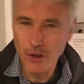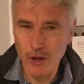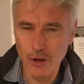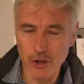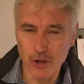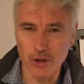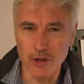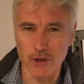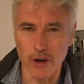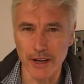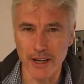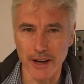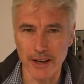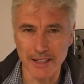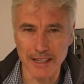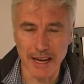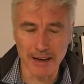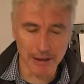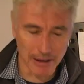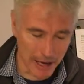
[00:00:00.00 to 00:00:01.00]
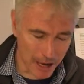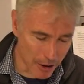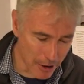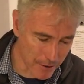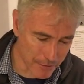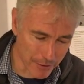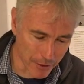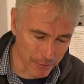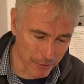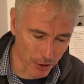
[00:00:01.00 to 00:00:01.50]
You can try going down low
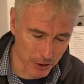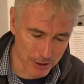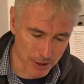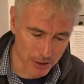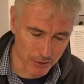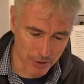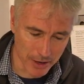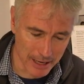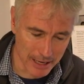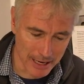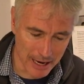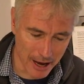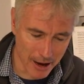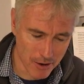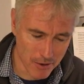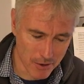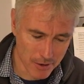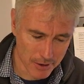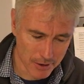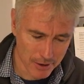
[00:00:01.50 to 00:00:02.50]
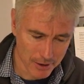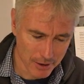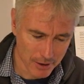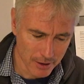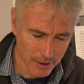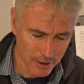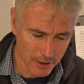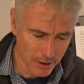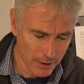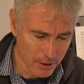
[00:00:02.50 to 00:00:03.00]
if your voice is really low.
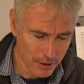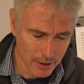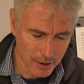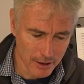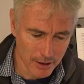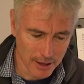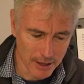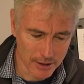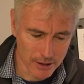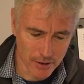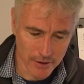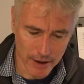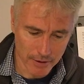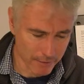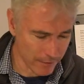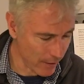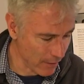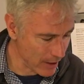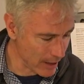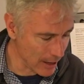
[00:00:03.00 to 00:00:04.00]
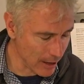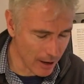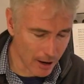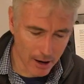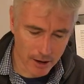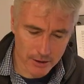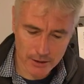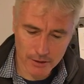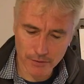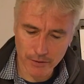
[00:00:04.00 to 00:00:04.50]
Let's do that very
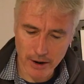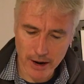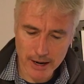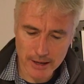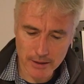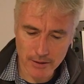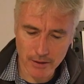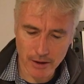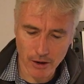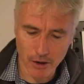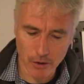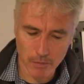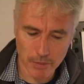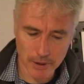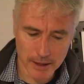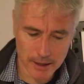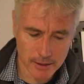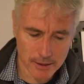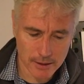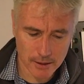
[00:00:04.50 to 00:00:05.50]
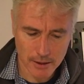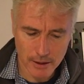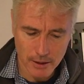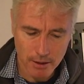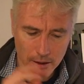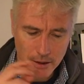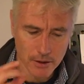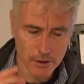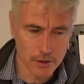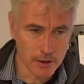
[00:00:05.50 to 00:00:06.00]
last phrase of the whole piece.
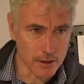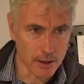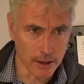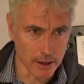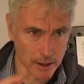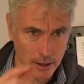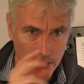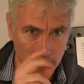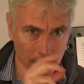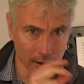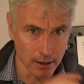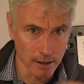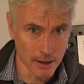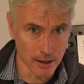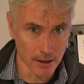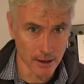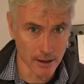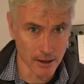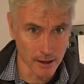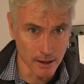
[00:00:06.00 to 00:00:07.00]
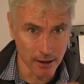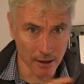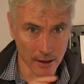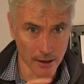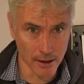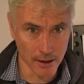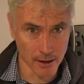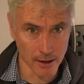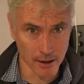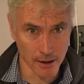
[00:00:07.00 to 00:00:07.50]

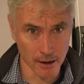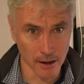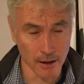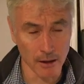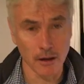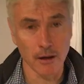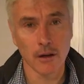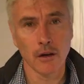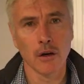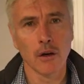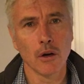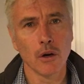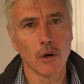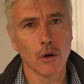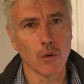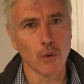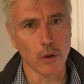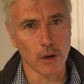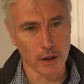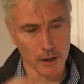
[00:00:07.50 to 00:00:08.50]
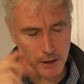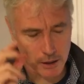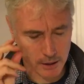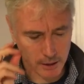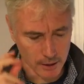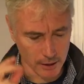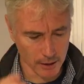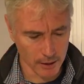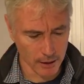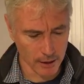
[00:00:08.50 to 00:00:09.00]
Sing we
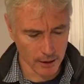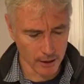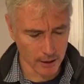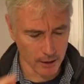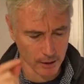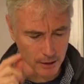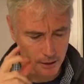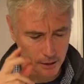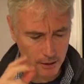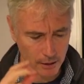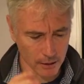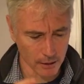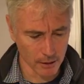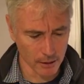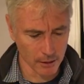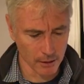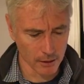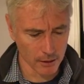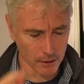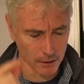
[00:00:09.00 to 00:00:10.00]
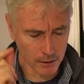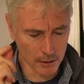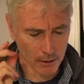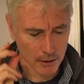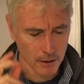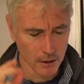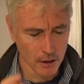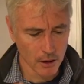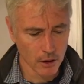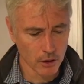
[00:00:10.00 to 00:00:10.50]
hear
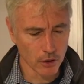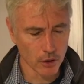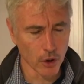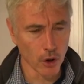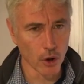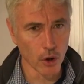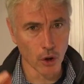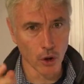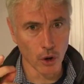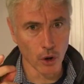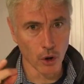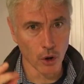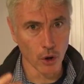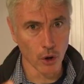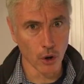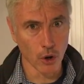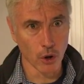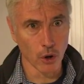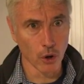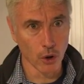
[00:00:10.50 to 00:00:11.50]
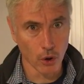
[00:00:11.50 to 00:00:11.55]
Noel.